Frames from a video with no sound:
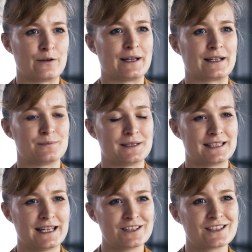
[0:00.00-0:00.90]

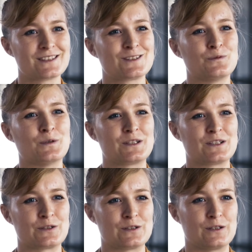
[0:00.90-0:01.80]
expectations towards
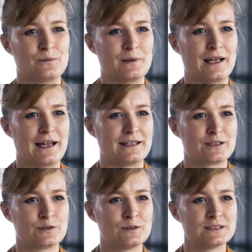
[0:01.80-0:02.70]
social compliance
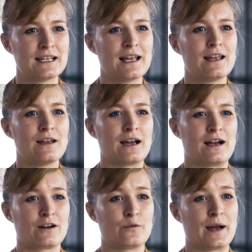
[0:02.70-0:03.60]
tools
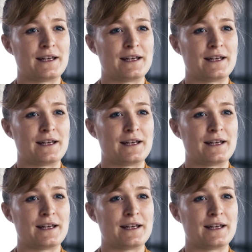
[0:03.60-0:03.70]
are quite